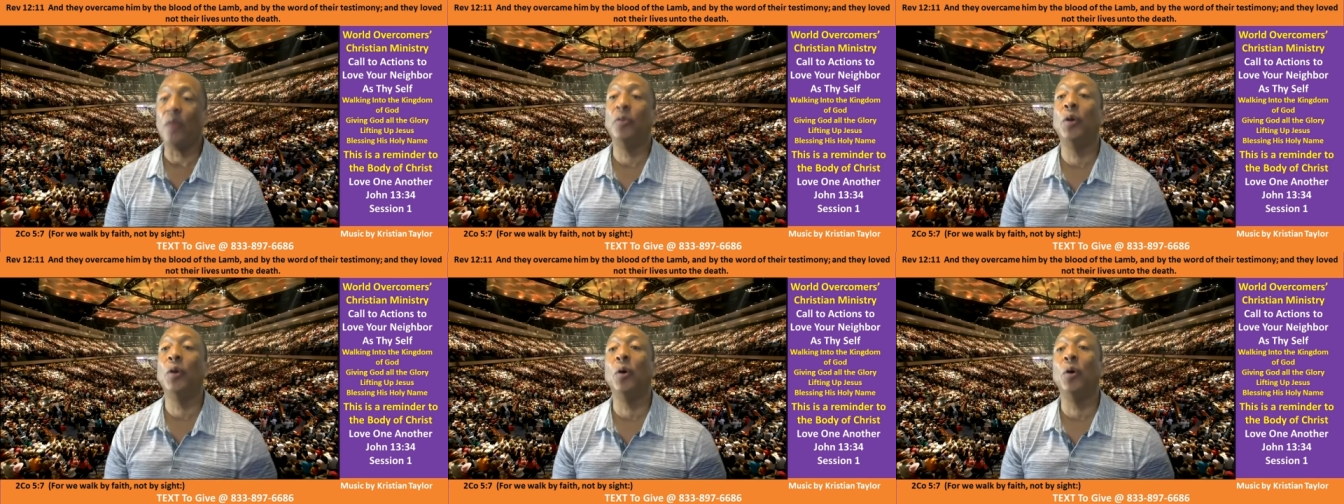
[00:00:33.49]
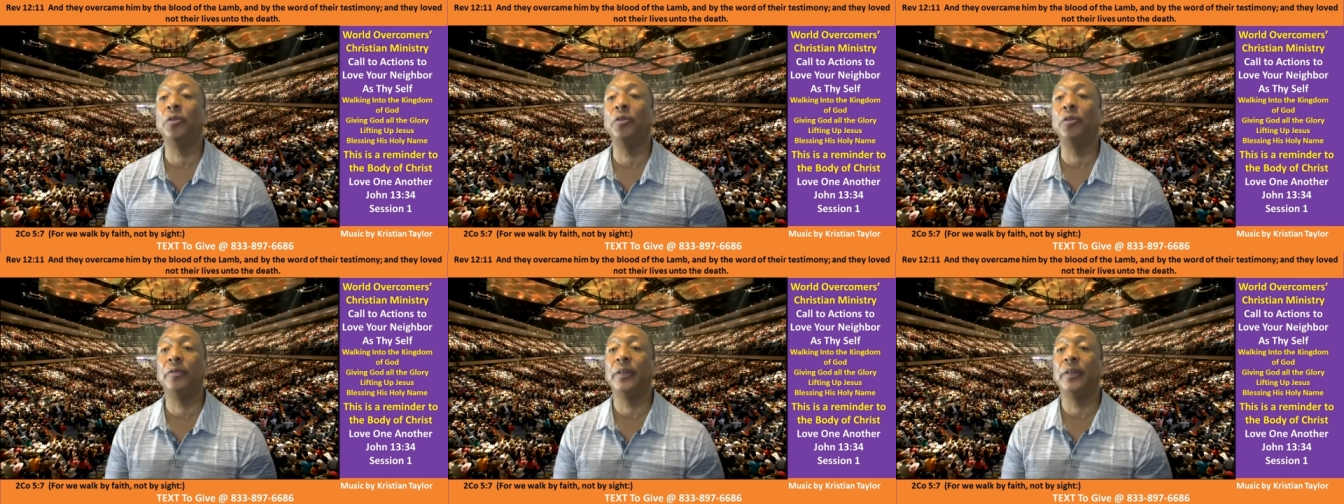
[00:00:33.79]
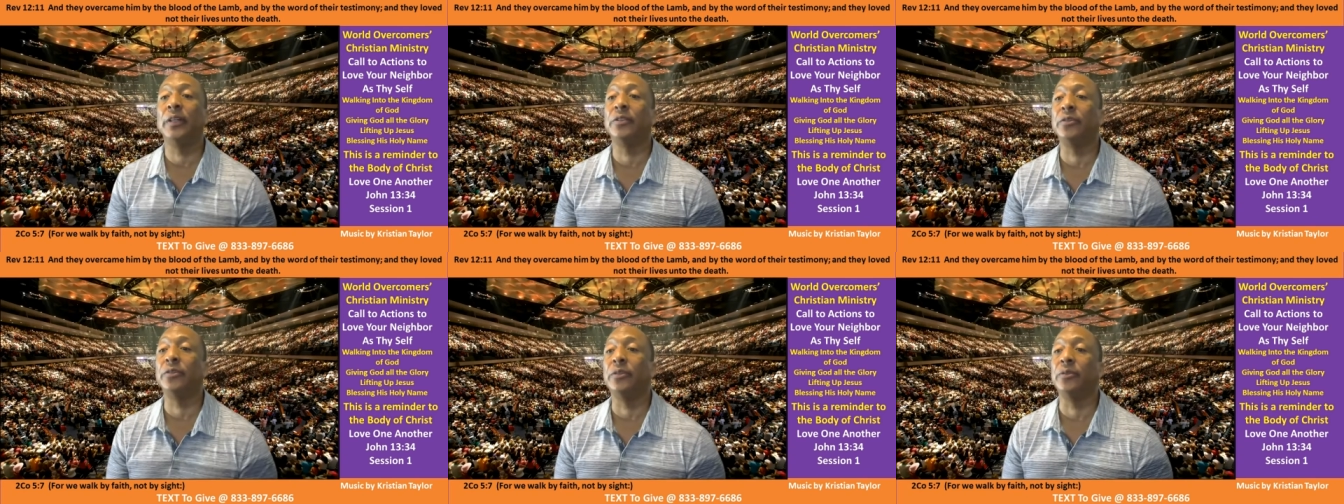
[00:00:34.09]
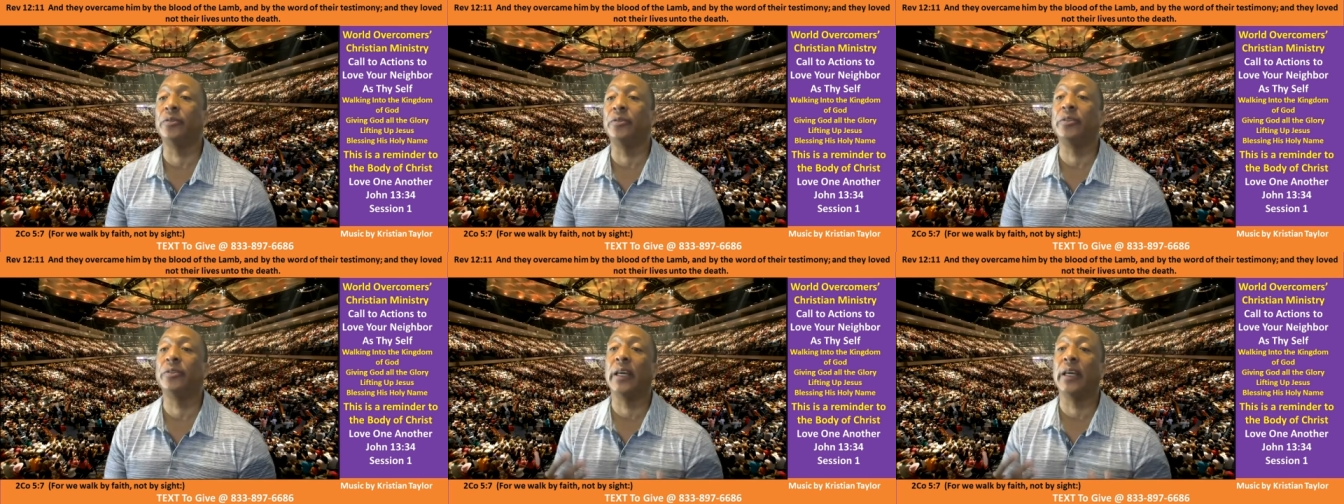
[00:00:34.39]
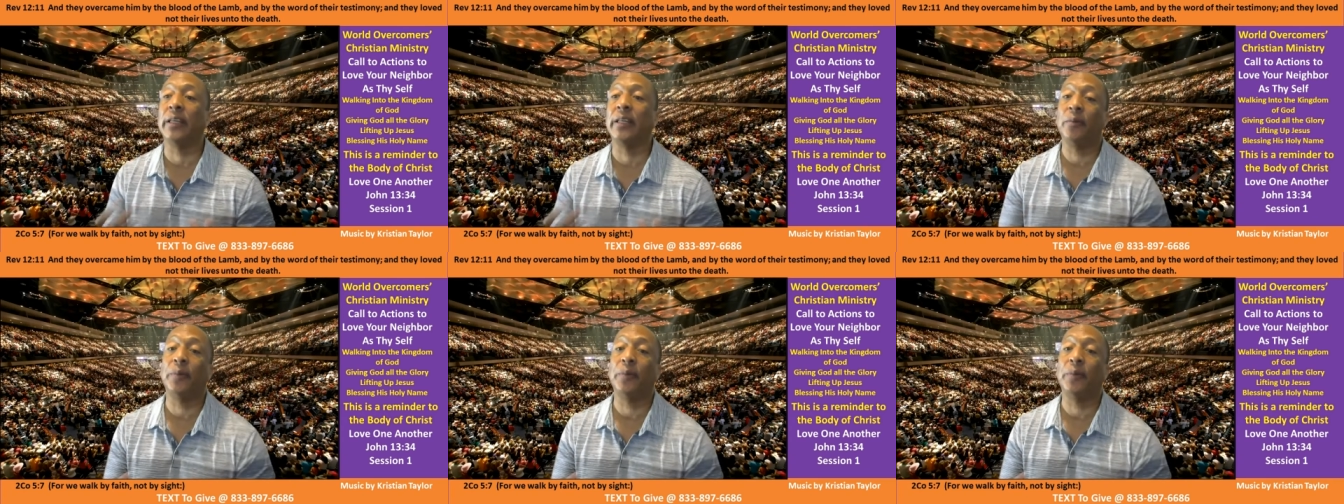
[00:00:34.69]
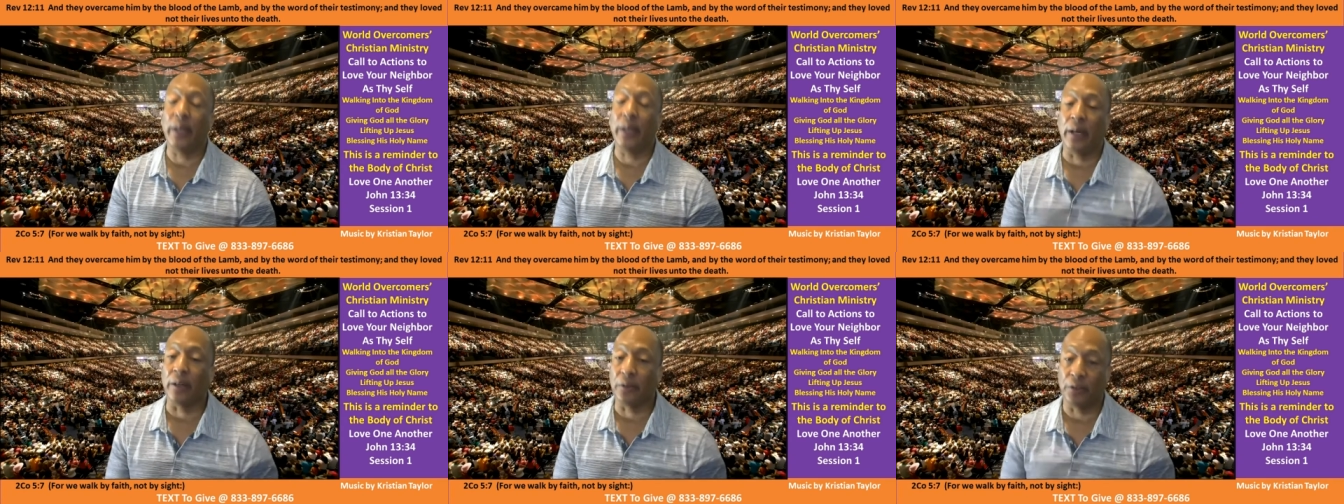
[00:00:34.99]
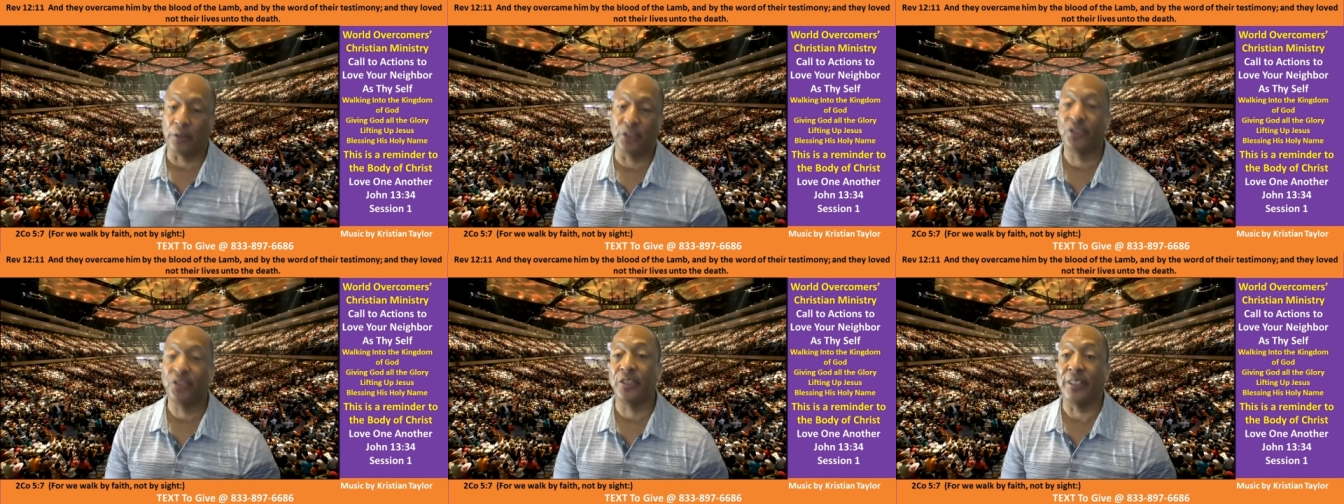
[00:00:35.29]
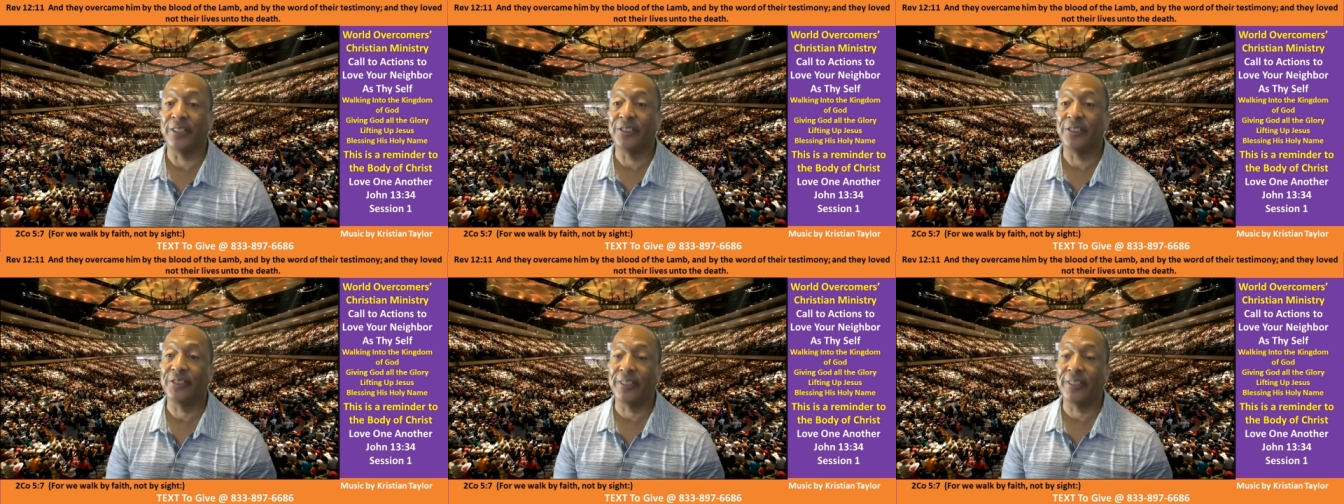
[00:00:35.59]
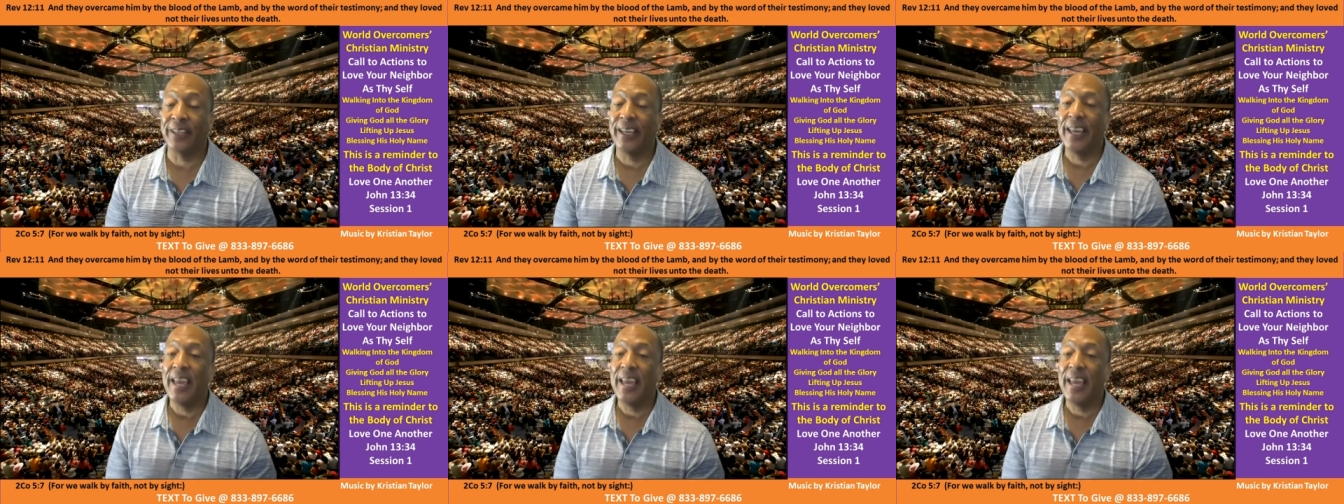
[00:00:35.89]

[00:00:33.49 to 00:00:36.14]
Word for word: those of us who say that we are Christians,